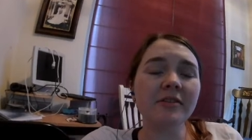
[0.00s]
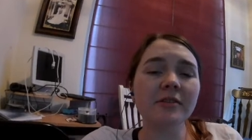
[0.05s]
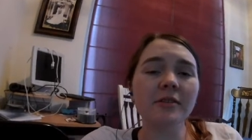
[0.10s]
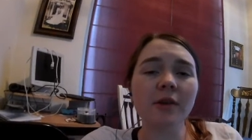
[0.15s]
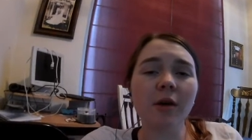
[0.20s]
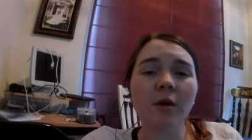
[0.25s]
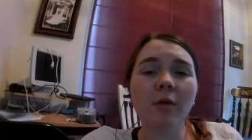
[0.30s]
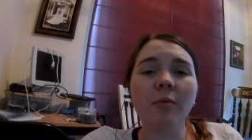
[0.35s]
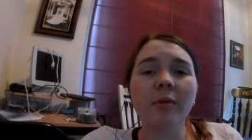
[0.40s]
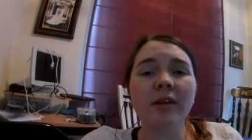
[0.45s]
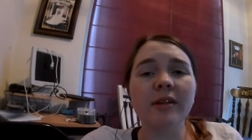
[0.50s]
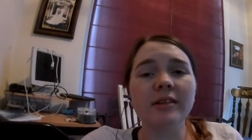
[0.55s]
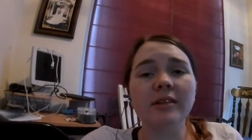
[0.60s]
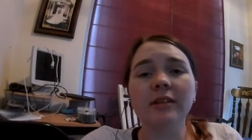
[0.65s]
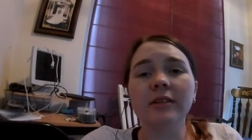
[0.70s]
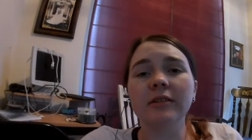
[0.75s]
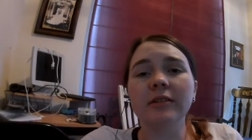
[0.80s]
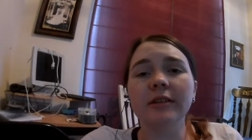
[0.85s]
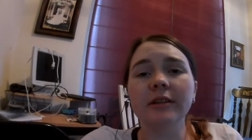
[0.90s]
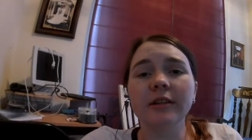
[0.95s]
So
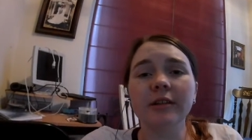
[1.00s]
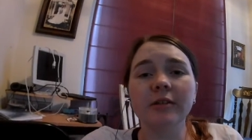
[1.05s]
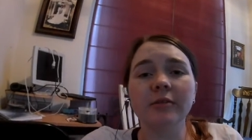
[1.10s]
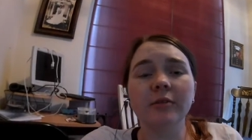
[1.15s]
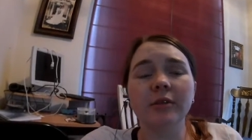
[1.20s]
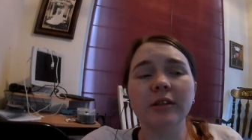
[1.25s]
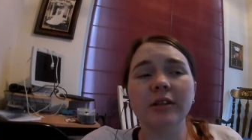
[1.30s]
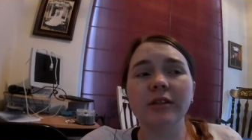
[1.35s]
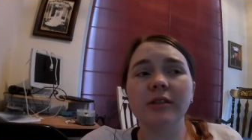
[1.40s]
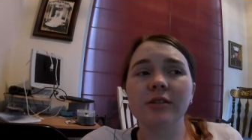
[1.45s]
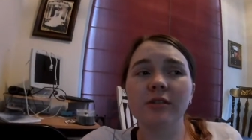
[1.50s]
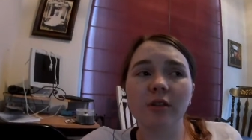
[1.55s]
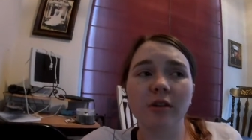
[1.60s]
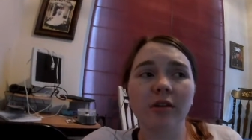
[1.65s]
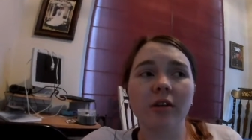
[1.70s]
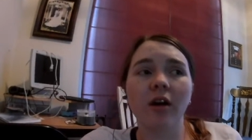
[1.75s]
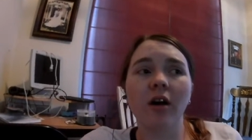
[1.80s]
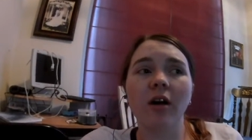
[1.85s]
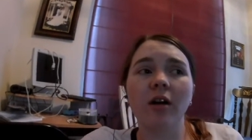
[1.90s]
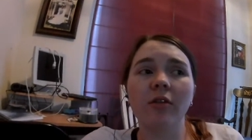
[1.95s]
basically, we
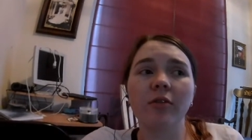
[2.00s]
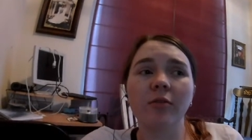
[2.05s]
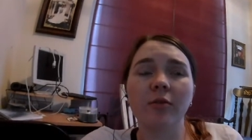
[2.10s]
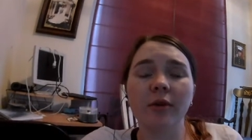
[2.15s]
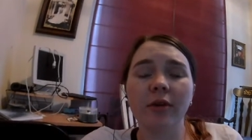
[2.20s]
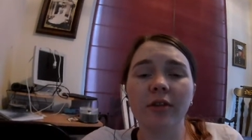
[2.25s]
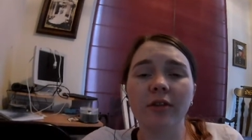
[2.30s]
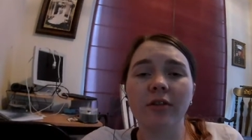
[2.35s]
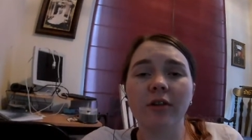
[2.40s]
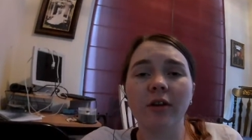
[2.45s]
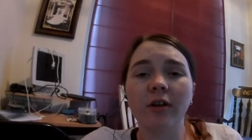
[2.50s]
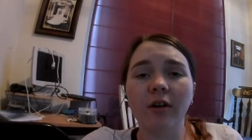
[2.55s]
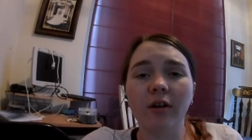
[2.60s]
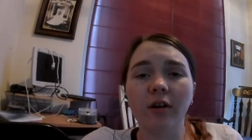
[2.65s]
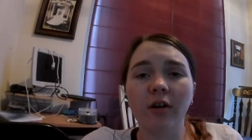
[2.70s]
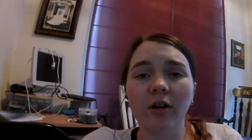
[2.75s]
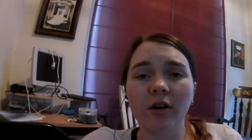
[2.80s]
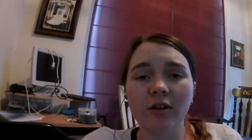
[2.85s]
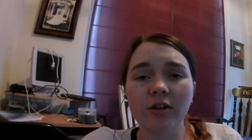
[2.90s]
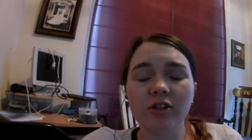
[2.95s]
start off with
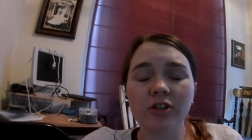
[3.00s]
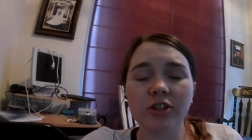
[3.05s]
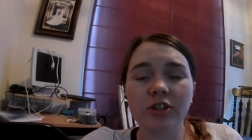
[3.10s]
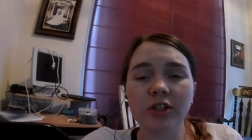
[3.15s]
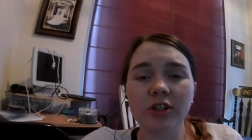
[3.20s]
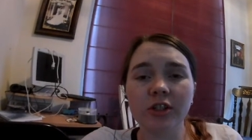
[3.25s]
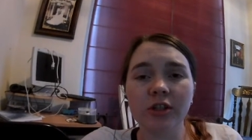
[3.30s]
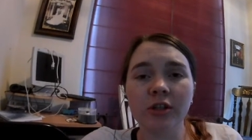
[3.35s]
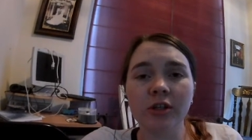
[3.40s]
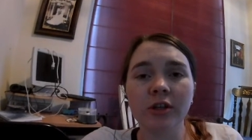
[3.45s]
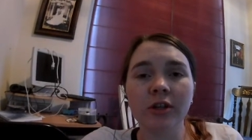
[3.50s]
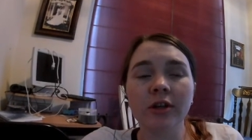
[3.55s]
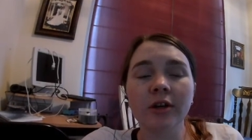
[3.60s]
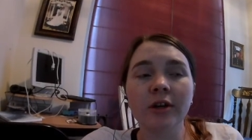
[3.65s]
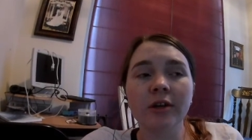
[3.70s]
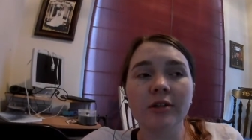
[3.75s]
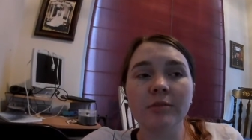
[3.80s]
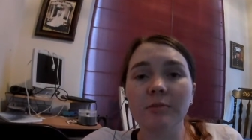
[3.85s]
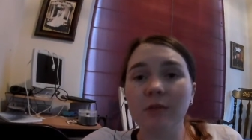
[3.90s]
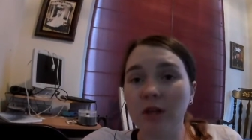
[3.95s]
Archie
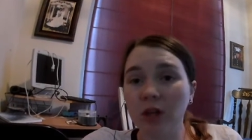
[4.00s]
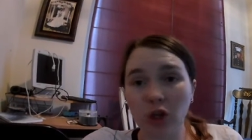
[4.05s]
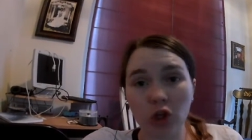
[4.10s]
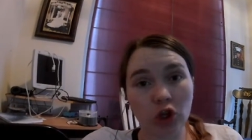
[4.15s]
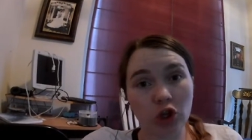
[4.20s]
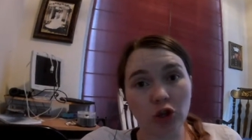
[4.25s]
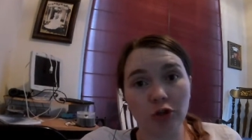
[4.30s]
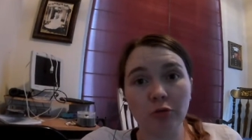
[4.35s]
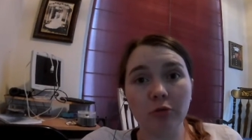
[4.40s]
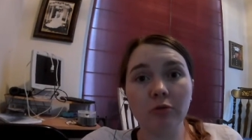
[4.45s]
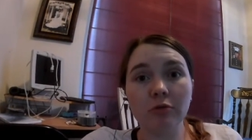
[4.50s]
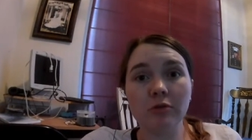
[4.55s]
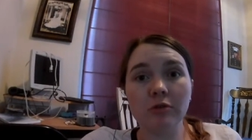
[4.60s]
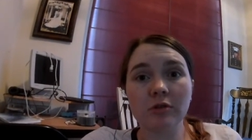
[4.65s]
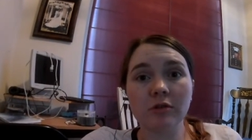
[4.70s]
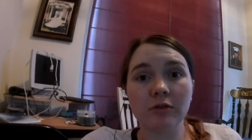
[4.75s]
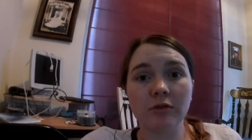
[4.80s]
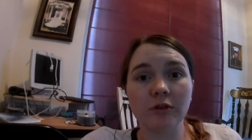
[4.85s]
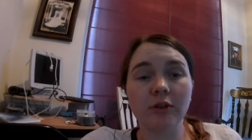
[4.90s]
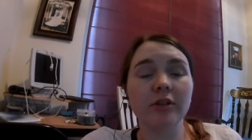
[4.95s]
being
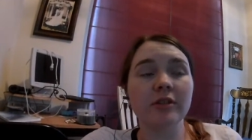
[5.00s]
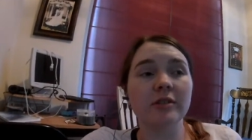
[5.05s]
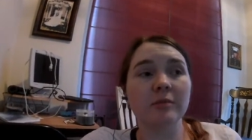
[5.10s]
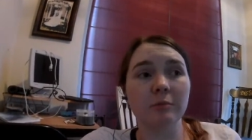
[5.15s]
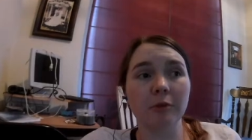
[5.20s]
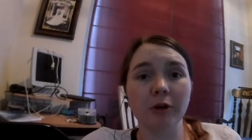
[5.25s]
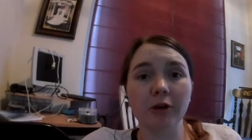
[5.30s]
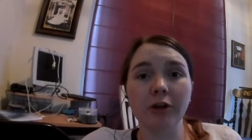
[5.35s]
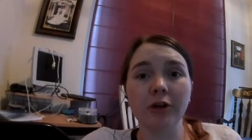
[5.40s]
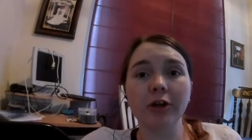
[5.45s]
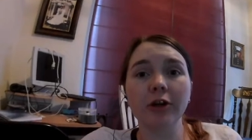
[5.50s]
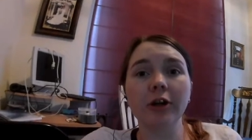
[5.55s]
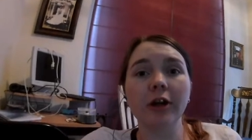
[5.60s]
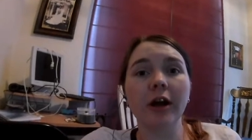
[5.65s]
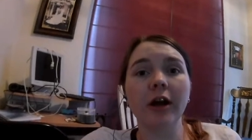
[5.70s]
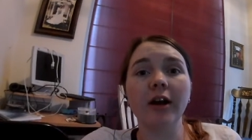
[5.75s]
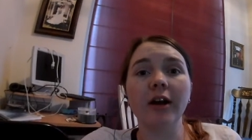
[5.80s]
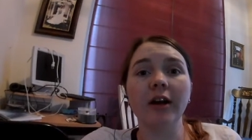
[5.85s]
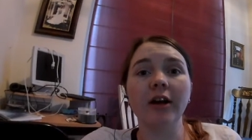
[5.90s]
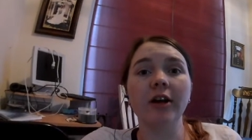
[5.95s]
accused for this murder
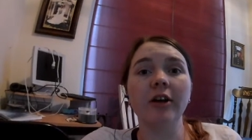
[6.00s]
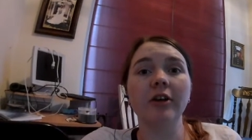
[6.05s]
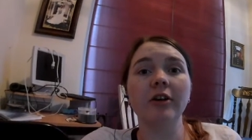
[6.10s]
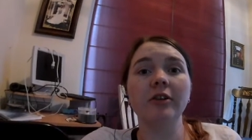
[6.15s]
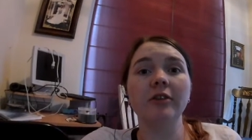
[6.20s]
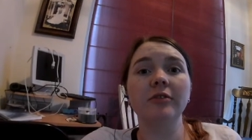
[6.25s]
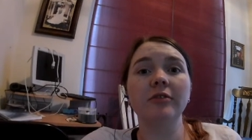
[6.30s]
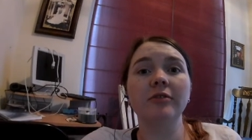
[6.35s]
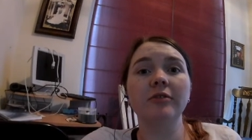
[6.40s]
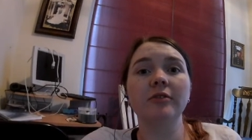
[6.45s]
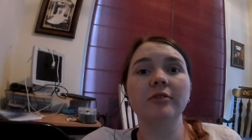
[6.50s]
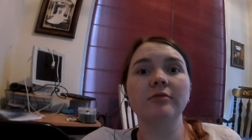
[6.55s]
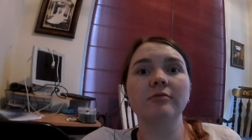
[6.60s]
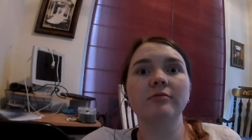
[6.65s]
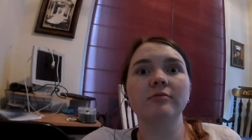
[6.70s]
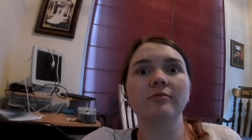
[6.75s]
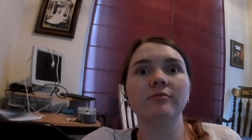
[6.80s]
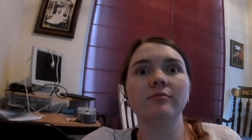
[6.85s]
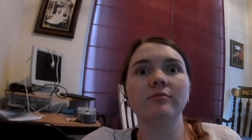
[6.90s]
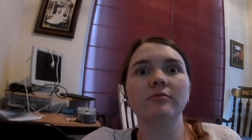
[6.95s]
of
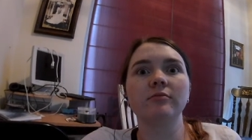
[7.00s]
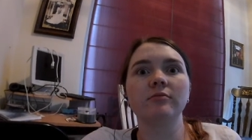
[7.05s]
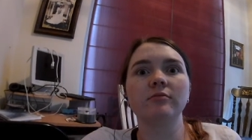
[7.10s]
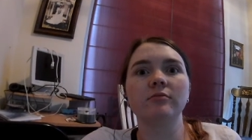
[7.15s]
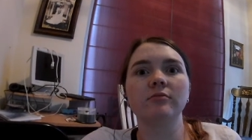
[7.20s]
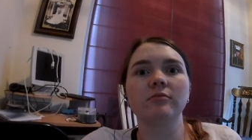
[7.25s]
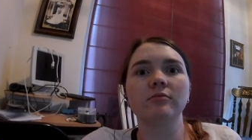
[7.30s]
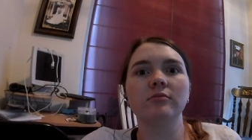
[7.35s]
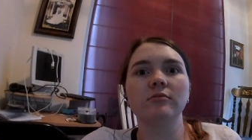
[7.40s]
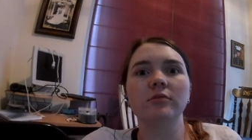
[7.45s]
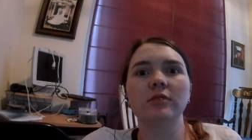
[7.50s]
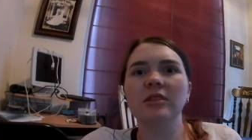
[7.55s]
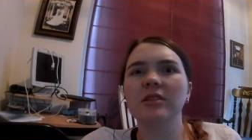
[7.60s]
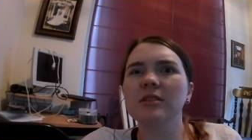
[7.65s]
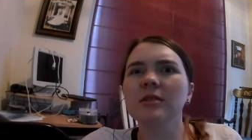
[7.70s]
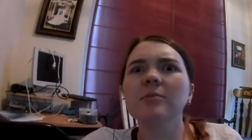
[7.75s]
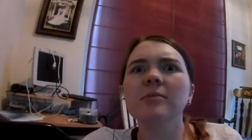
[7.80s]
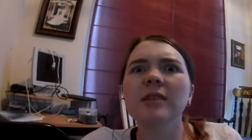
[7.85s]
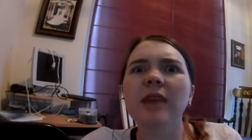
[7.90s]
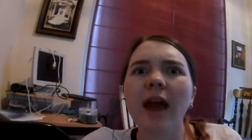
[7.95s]

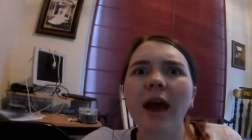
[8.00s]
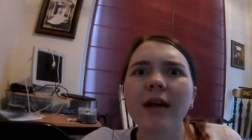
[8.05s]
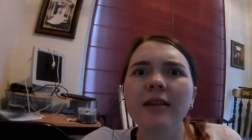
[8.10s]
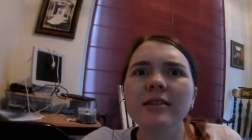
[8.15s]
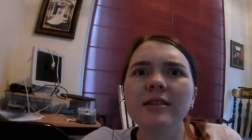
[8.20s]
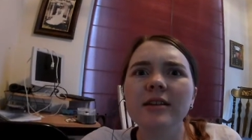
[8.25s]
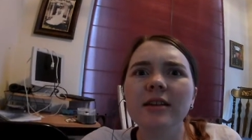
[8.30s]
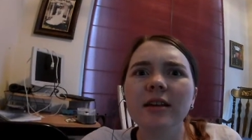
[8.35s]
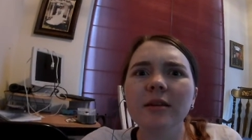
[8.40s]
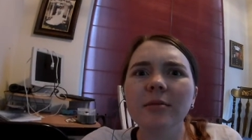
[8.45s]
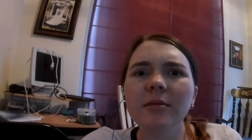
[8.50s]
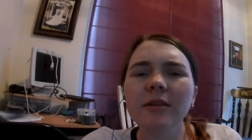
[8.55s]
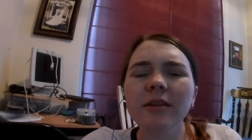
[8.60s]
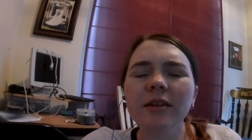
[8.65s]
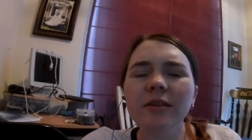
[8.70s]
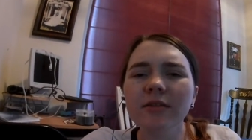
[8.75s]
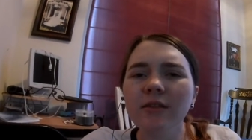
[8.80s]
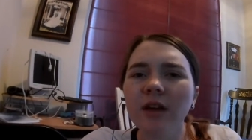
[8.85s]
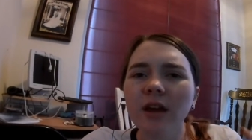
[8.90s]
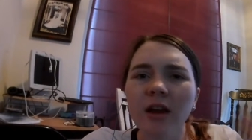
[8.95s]
his name Cassidy, I
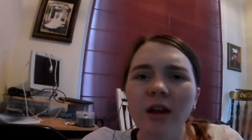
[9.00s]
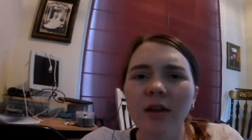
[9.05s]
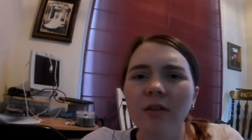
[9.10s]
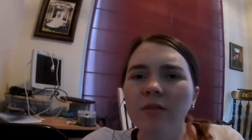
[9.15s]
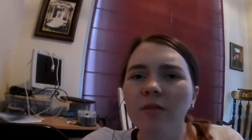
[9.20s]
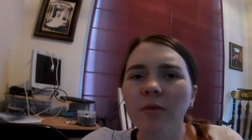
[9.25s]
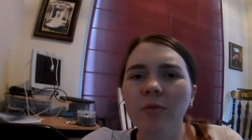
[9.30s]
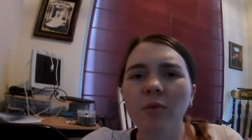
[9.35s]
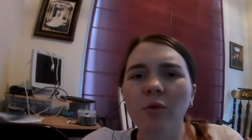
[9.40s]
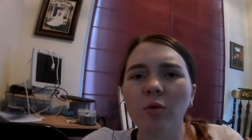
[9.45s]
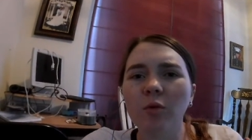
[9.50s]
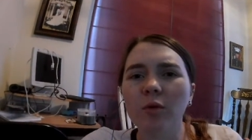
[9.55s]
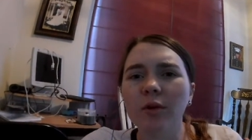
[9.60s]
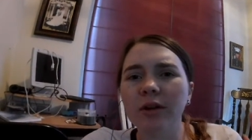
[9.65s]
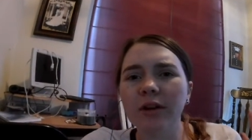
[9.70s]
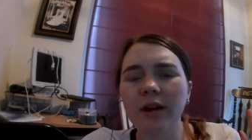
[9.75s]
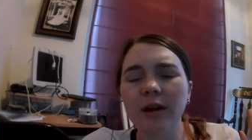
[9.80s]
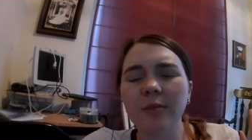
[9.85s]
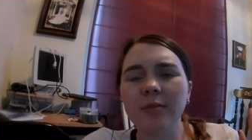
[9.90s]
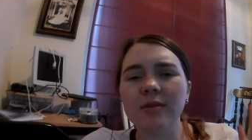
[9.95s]
believe, from the
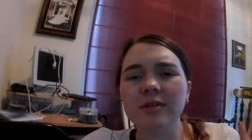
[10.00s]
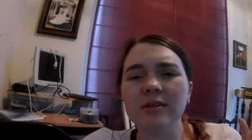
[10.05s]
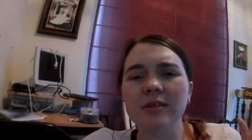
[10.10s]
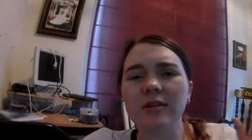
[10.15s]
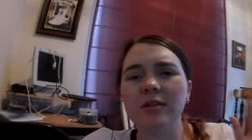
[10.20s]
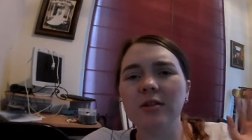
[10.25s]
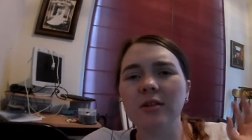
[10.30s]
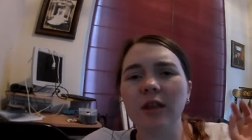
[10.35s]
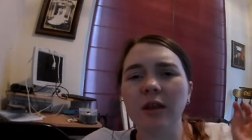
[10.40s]
Wood episode,